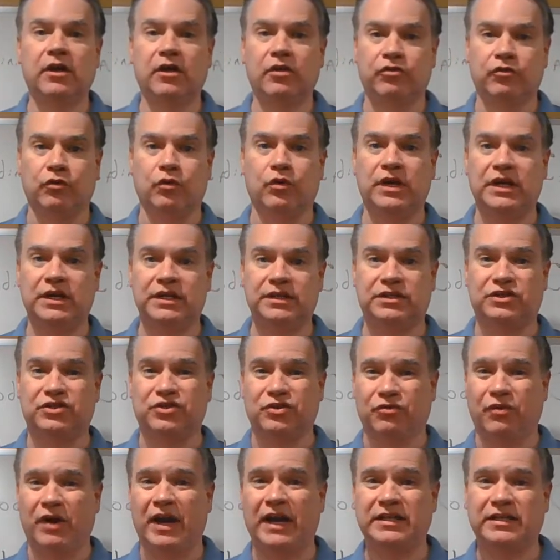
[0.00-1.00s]
through his
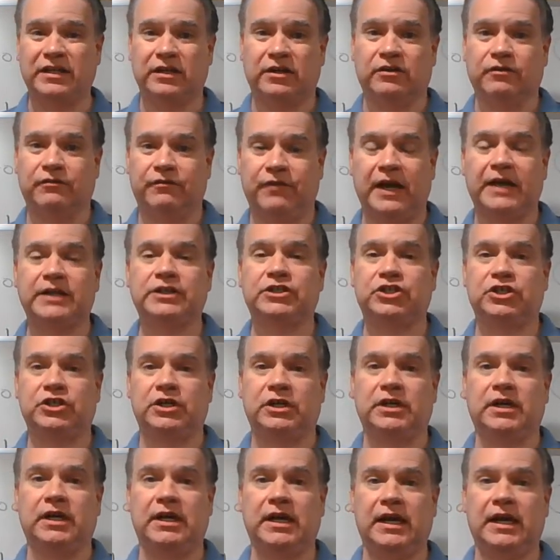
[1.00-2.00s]
direct
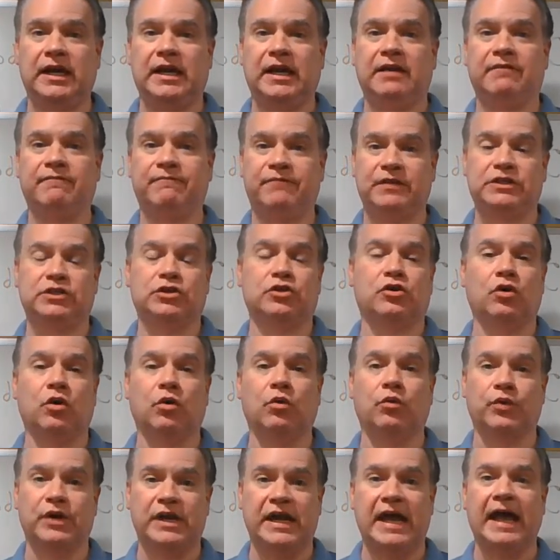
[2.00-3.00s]
intervention in
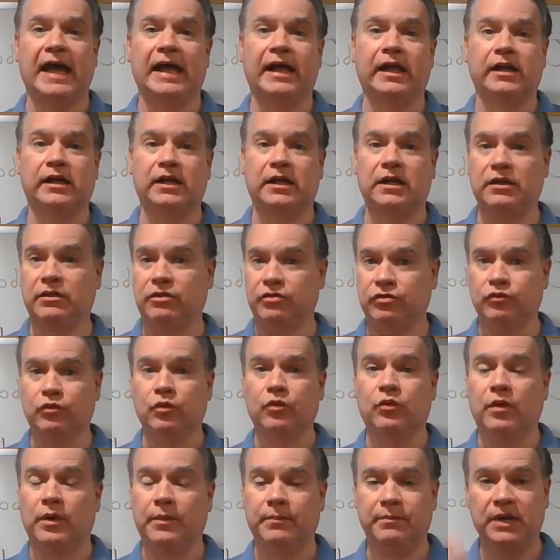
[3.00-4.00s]
physical reality
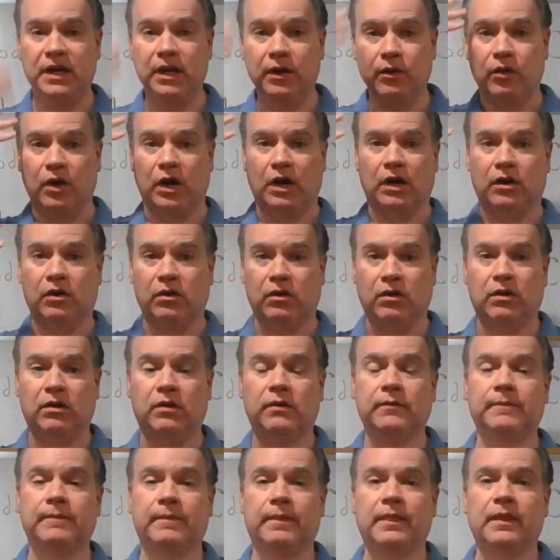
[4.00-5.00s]
through a miracle,